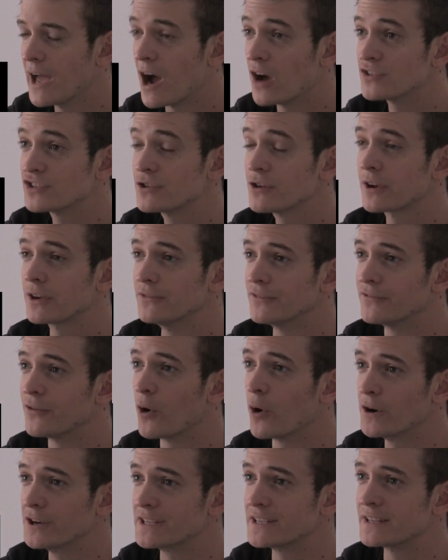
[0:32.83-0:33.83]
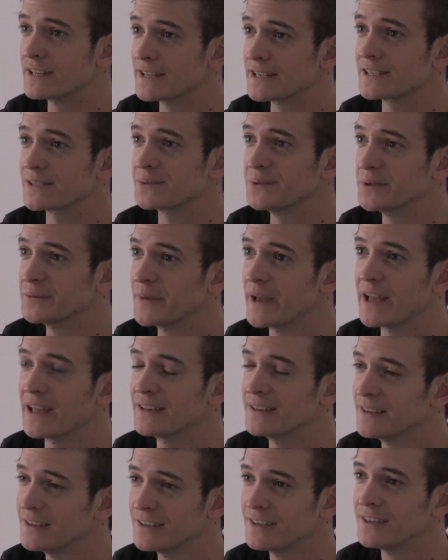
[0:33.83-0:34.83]
I was looking forward to this one,
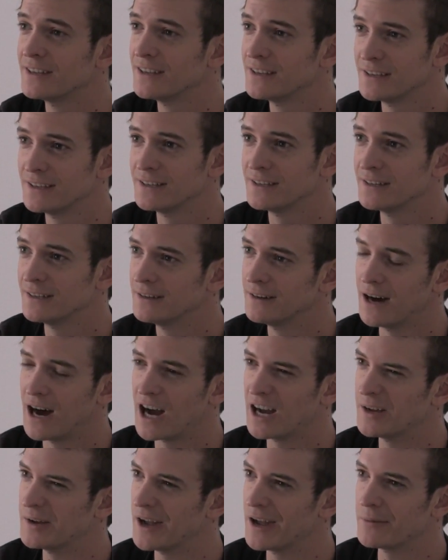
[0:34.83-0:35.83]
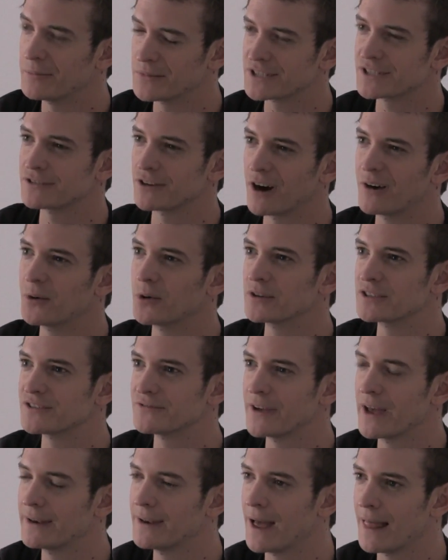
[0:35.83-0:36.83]
man. I am a Star
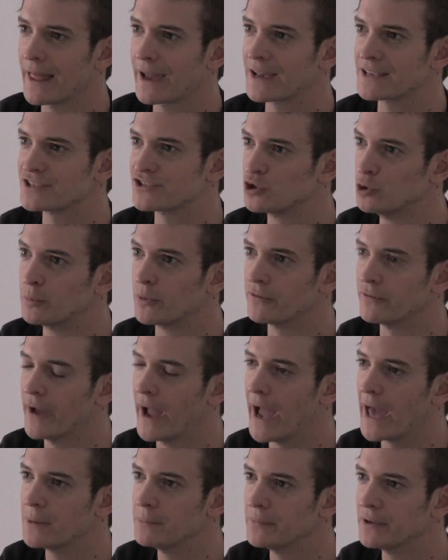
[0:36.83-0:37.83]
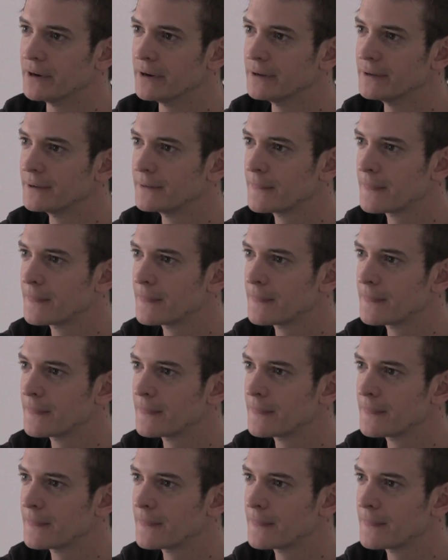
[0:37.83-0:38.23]
Wars fan. Not like a super fan, but...